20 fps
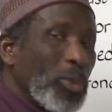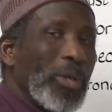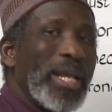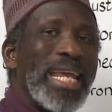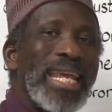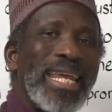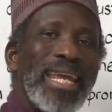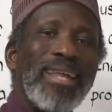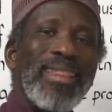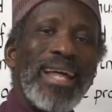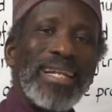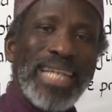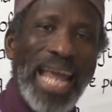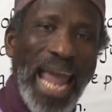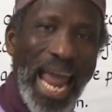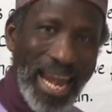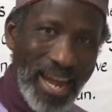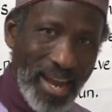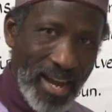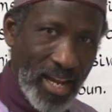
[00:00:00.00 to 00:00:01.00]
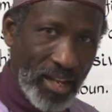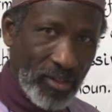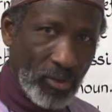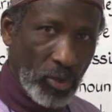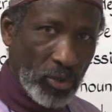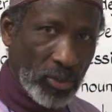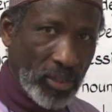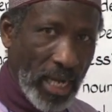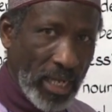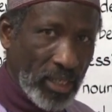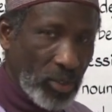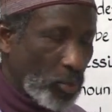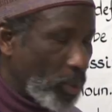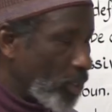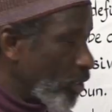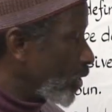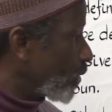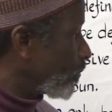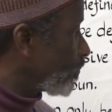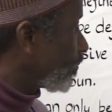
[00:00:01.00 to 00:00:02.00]
to hear that ending to start
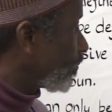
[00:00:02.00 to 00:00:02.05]
with.